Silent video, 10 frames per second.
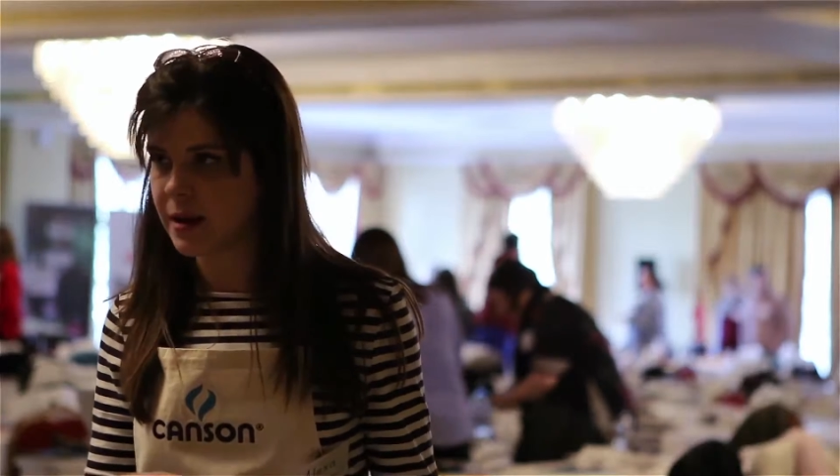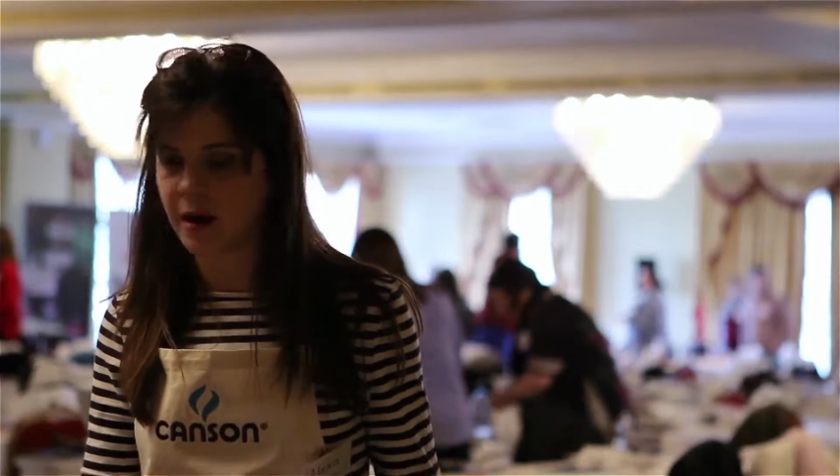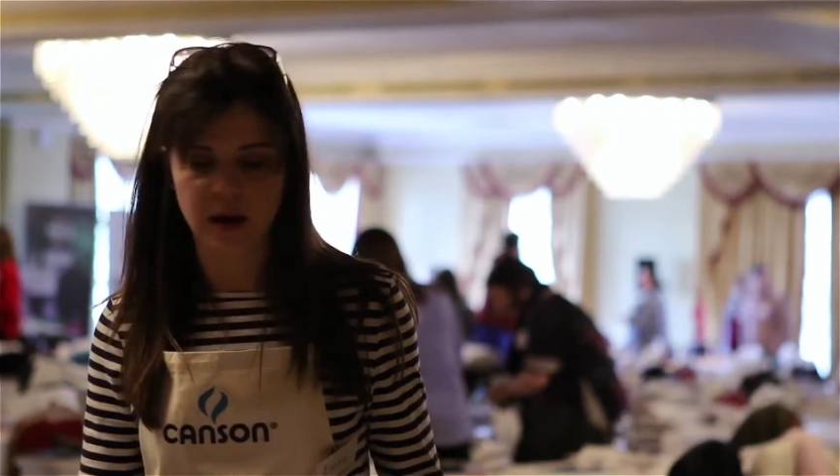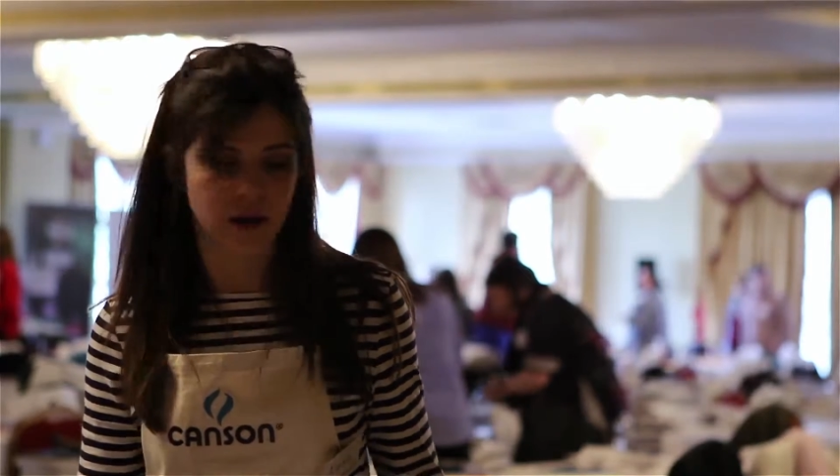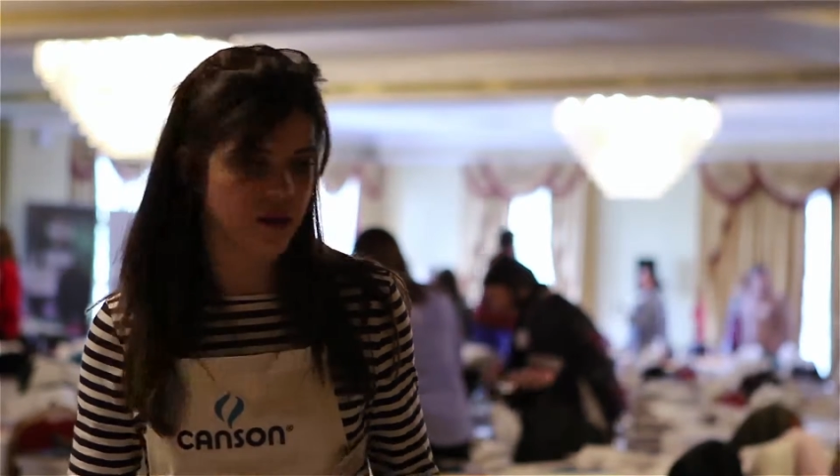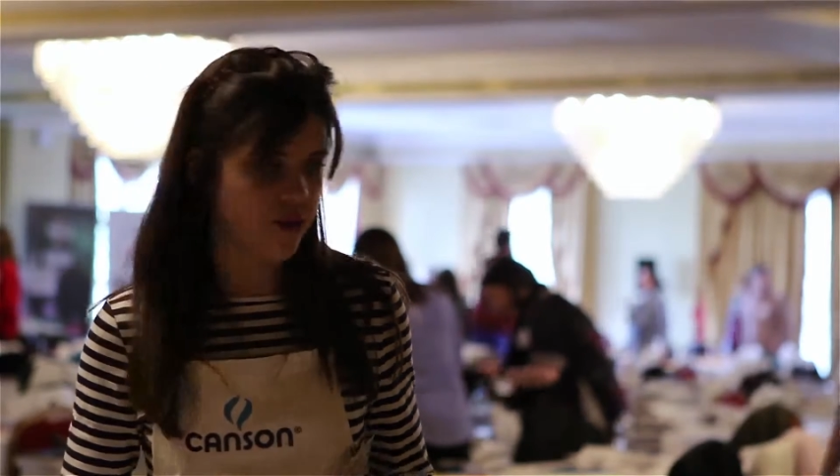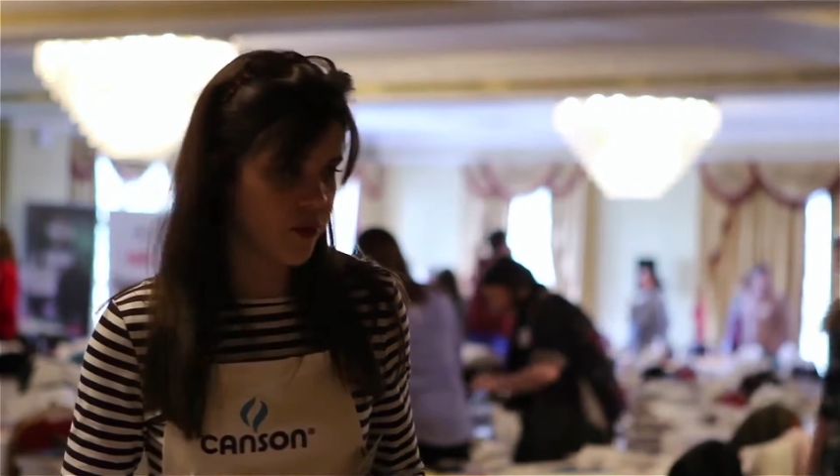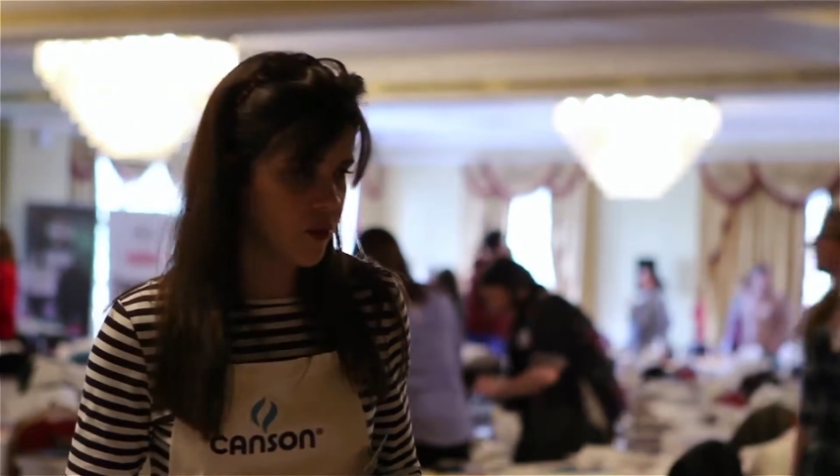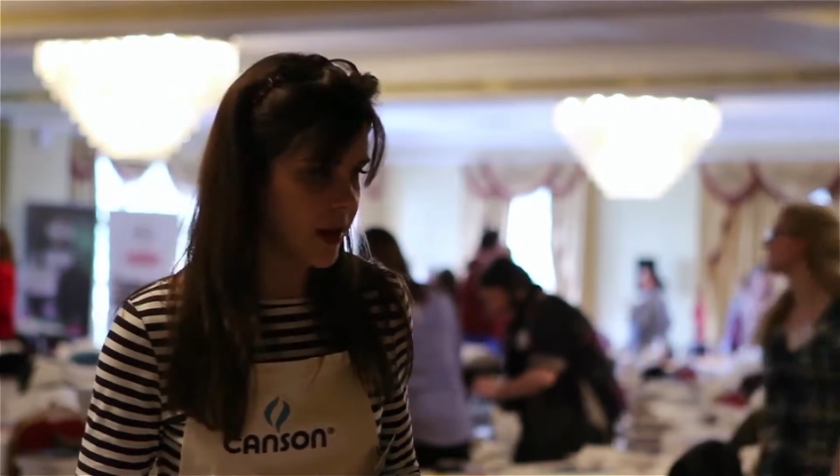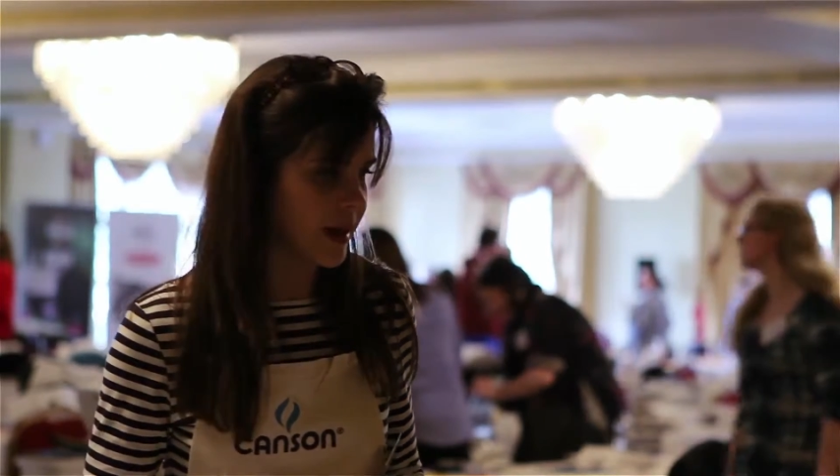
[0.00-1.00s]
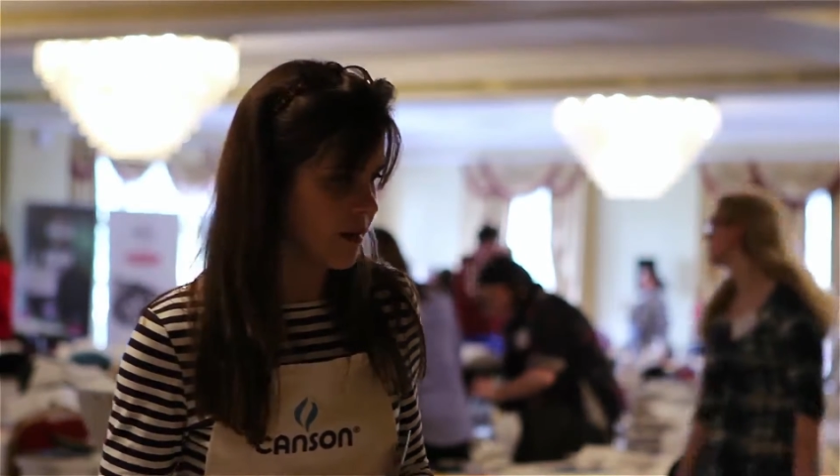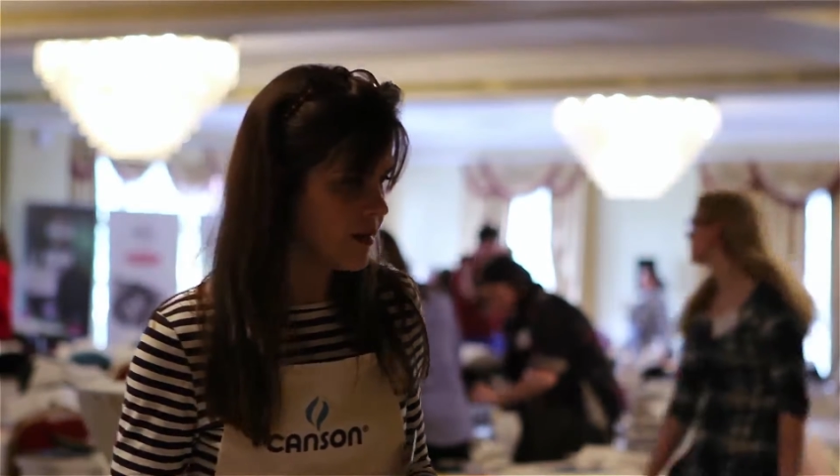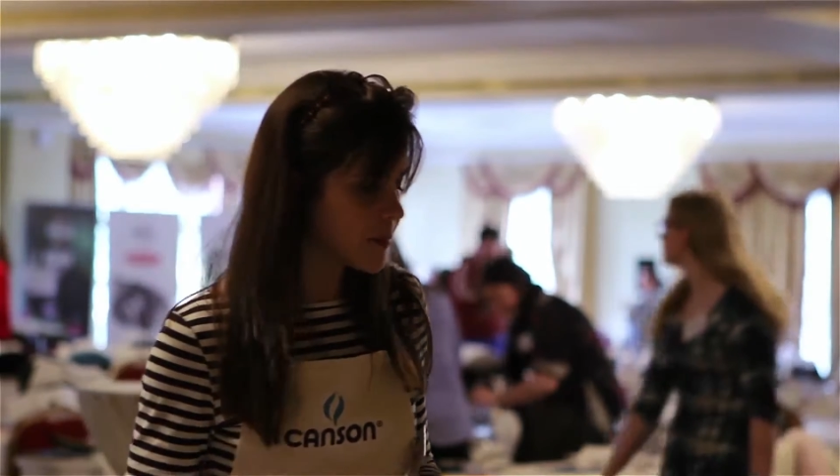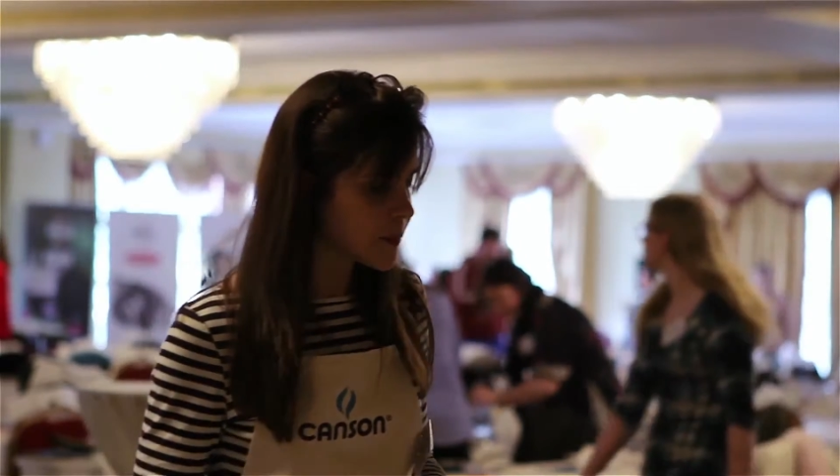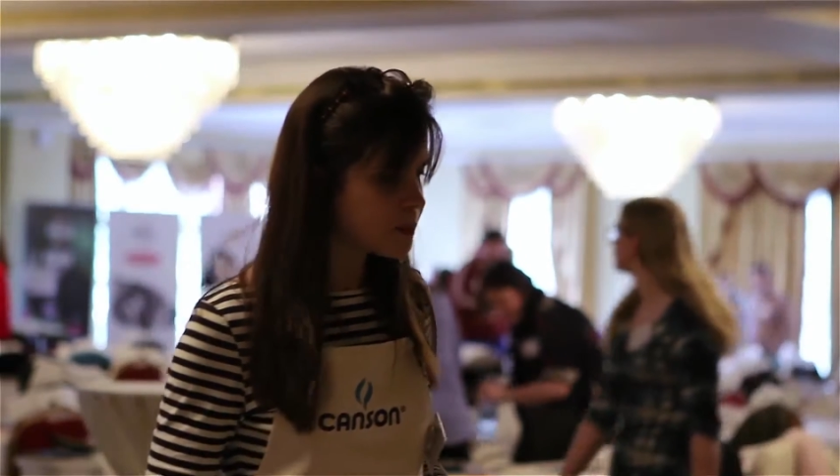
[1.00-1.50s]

in Ireland through Hills.